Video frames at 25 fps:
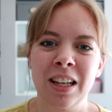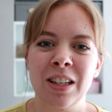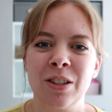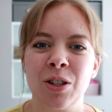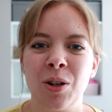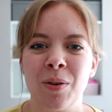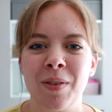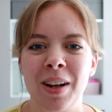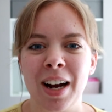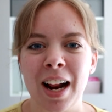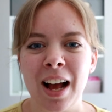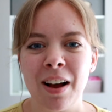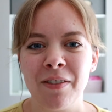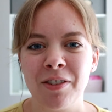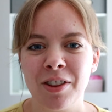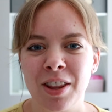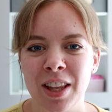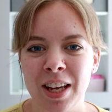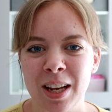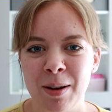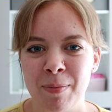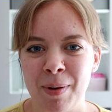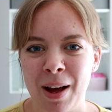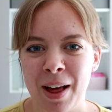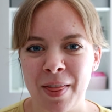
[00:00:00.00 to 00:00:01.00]
So I'm going to have a
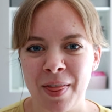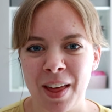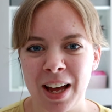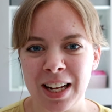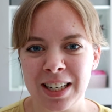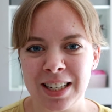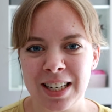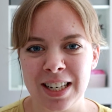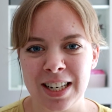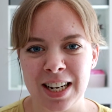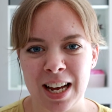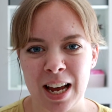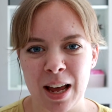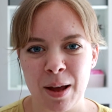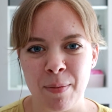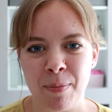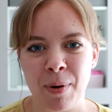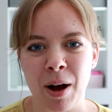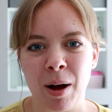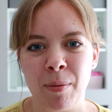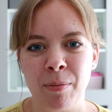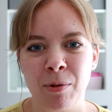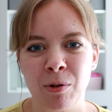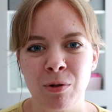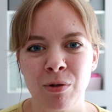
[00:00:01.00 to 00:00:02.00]
think about that today, but
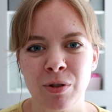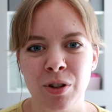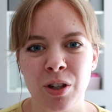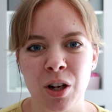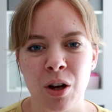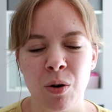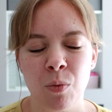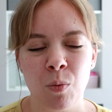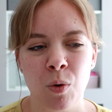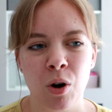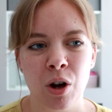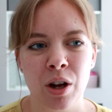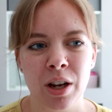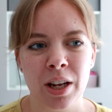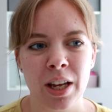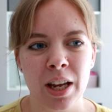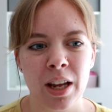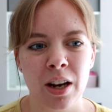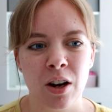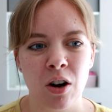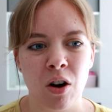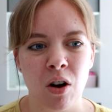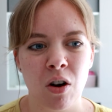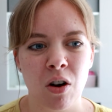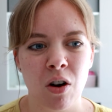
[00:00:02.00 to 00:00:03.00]
I'm also
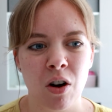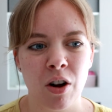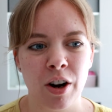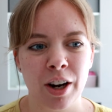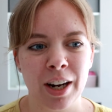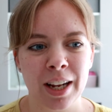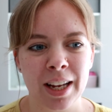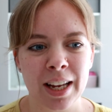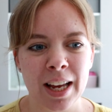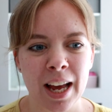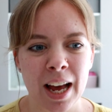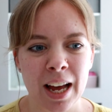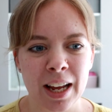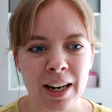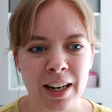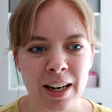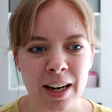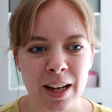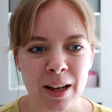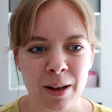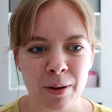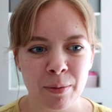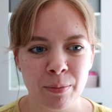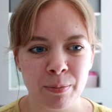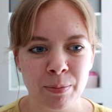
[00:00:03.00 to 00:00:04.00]
working on
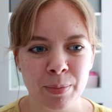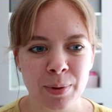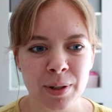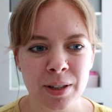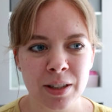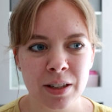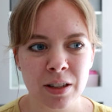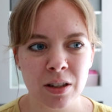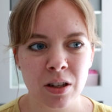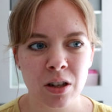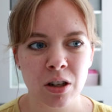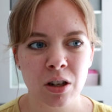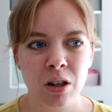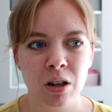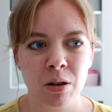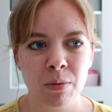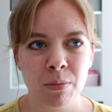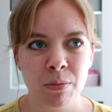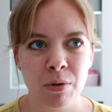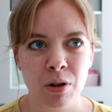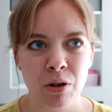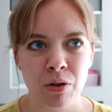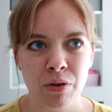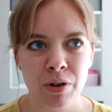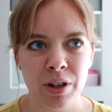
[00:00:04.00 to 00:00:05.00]
Catnip's
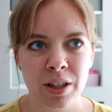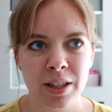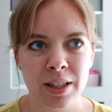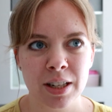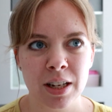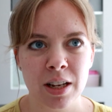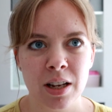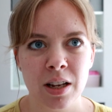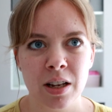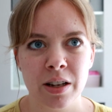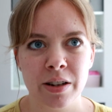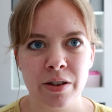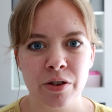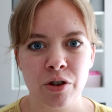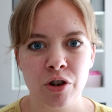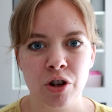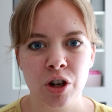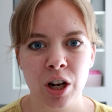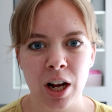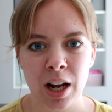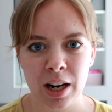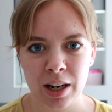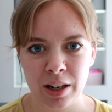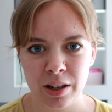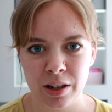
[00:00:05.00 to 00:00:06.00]
community
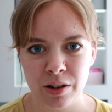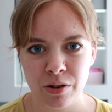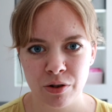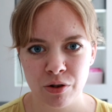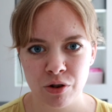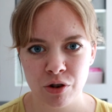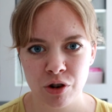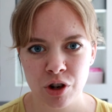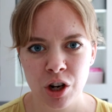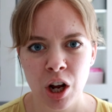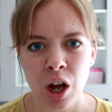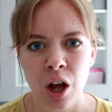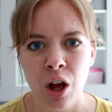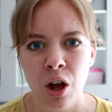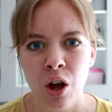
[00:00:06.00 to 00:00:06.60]
challenge,